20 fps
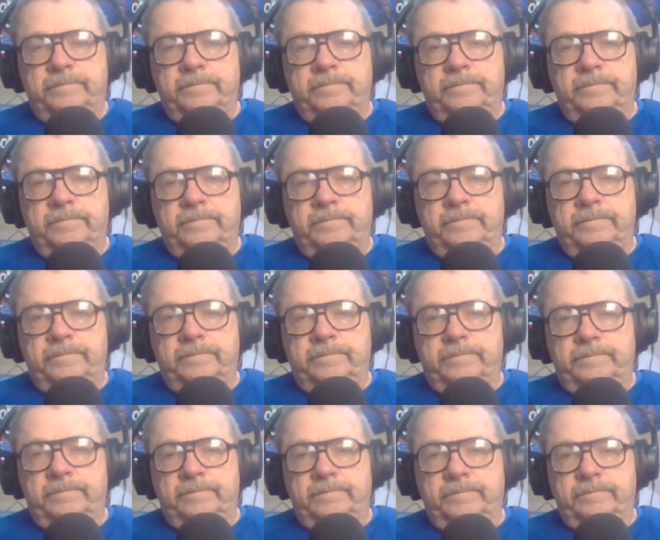
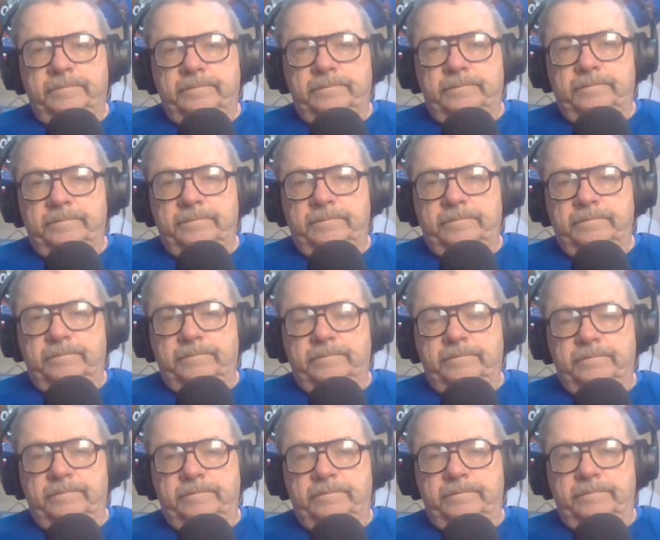
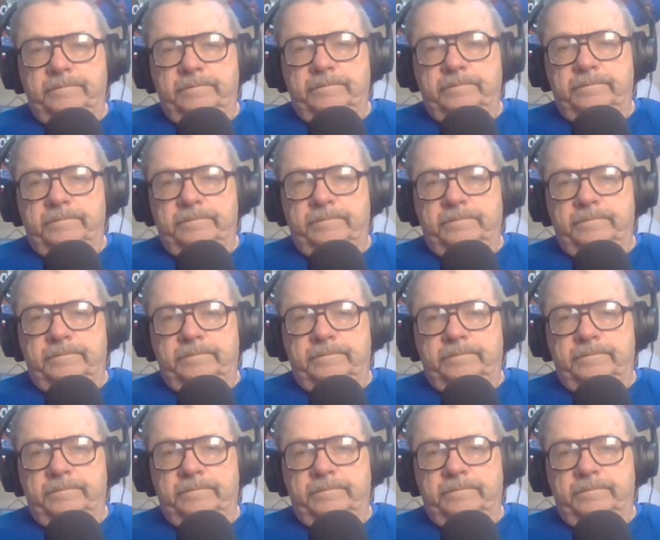The person shown says nothing.